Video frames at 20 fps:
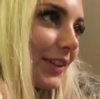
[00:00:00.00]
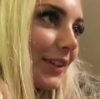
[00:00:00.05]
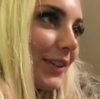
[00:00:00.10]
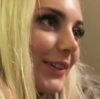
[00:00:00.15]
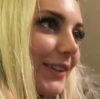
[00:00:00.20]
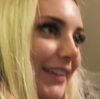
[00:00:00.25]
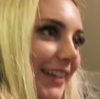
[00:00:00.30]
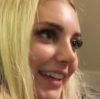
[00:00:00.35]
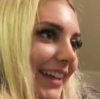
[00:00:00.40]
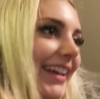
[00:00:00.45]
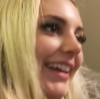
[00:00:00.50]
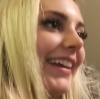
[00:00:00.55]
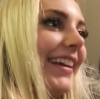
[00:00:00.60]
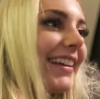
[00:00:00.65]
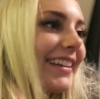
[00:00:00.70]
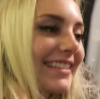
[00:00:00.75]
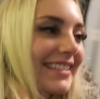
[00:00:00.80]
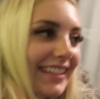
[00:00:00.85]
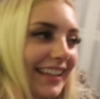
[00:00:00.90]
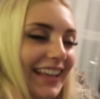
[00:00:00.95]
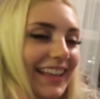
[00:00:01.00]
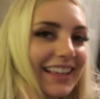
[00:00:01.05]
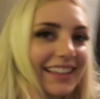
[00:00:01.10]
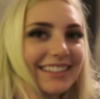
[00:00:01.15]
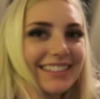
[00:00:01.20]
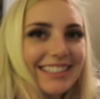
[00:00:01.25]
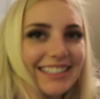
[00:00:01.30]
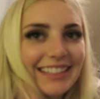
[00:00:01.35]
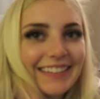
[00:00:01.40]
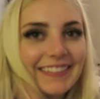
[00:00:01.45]
literally is
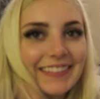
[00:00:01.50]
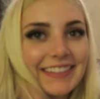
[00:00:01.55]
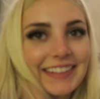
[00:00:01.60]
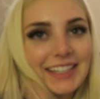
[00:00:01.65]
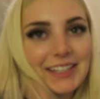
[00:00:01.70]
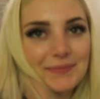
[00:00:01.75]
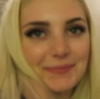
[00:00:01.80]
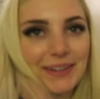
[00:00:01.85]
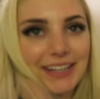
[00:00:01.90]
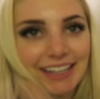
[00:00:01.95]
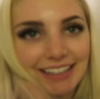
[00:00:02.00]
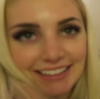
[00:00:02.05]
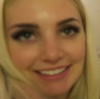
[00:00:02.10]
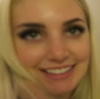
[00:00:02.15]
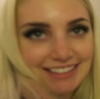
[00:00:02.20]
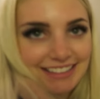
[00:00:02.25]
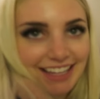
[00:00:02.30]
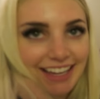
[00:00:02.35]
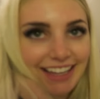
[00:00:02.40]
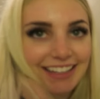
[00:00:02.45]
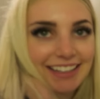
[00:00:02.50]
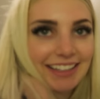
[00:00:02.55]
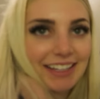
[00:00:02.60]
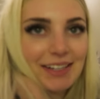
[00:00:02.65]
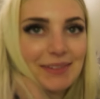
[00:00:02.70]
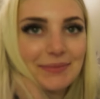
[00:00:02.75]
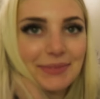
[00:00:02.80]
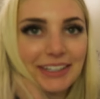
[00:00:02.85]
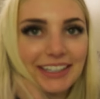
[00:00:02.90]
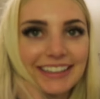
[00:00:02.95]
like sleeping, standing
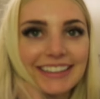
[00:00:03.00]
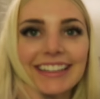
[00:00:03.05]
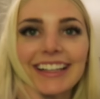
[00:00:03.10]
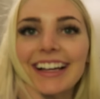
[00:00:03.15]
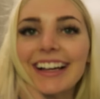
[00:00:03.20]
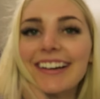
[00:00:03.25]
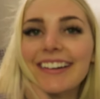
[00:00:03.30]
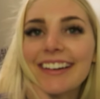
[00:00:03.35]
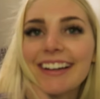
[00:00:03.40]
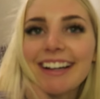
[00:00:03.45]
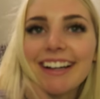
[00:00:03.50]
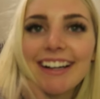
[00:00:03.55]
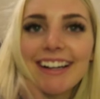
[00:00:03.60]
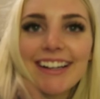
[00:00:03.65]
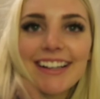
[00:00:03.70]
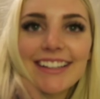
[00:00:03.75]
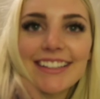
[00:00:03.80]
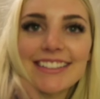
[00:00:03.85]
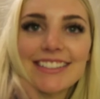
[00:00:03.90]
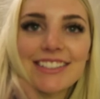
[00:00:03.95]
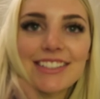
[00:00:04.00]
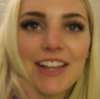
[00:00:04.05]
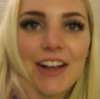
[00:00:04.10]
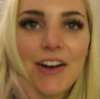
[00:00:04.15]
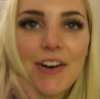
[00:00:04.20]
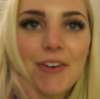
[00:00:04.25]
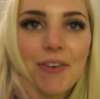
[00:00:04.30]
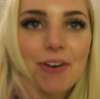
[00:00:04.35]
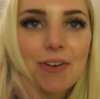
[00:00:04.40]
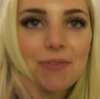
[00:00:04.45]
up right now.
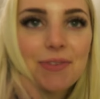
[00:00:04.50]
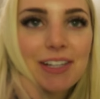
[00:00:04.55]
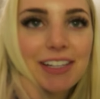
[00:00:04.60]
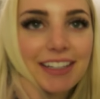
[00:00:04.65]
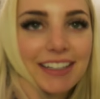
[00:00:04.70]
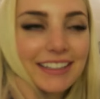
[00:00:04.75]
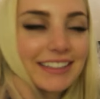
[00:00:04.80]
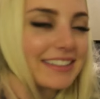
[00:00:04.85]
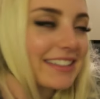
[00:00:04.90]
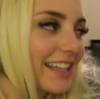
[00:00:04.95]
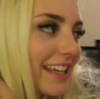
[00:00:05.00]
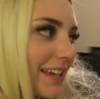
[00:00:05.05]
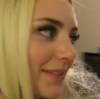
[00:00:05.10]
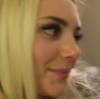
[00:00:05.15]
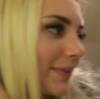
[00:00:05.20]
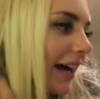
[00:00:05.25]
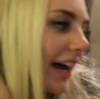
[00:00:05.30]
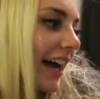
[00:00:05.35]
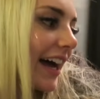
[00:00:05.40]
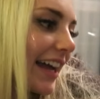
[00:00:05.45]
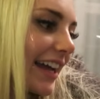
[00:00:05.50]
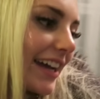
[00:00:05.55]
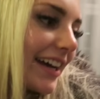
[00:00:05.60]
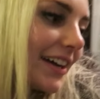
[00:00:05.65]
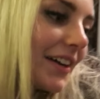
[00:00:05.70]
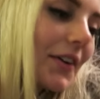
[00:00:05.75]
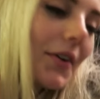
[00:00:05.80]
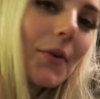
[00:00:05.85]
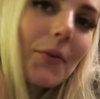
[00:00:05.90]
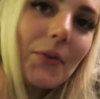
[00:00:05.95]
So we are gonna say
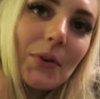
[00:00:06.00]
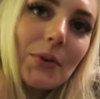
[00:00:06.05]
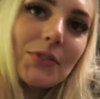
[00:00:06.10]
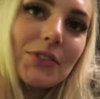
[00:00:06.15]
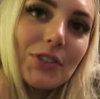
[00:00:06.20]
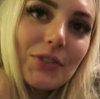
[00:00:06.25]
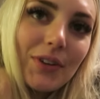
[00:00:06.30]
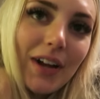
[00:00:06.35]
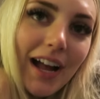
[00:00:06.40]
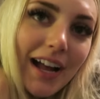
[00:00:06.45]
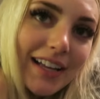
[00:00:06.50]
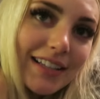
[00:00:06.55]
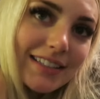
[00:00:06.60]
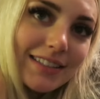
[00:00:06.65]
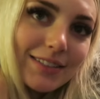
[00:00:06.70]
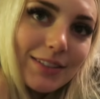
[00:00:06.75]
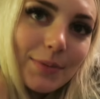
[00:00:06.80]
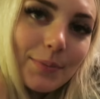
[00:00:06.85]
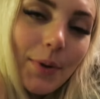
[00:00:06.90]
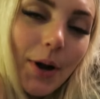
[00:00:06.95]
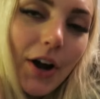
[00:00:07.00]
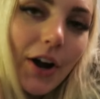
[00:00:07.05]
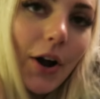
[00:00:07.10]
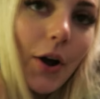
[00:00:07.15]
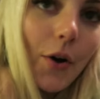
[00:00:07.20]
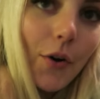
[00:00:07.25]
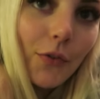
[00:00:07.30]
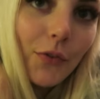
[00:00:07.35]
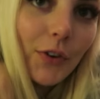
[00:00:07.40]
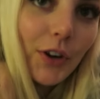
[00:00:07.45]
goodbye. We'll see you guys
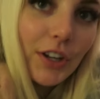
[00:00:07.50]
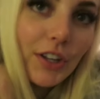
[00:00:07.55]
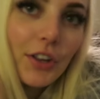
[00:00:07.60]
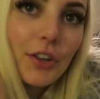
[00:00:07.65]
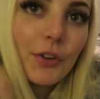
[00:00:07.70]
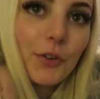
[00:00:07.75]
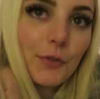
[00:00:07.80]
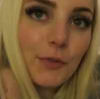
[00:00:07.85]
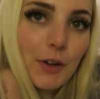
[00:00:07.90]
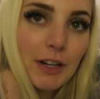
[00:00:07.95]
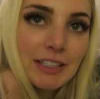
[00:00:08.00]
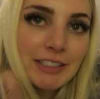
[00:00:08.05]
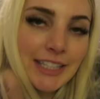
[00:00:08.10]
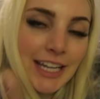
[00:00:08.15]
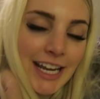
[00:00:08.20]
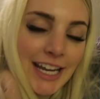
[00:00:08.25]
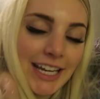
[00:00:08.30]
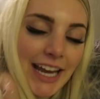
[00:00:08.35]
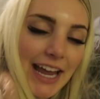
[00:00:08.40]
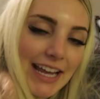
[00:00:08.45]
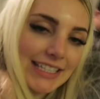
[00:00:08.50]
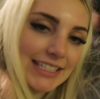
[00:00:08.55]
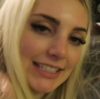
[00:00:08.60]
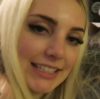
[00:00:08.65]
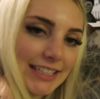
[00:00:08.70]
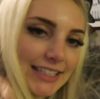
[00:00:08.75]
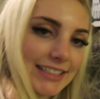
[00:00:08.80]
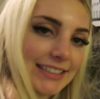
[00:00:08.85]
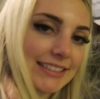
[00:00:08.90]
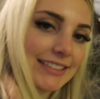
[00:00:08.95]
tomorrow for another fun day in
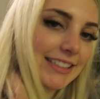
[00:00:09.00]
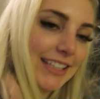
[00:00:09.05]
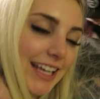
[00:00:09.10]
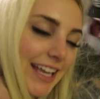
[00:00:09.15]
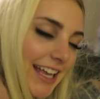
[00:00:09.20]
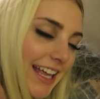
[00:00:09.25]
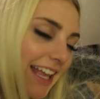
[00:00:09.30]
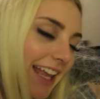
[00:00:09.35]
Iceland.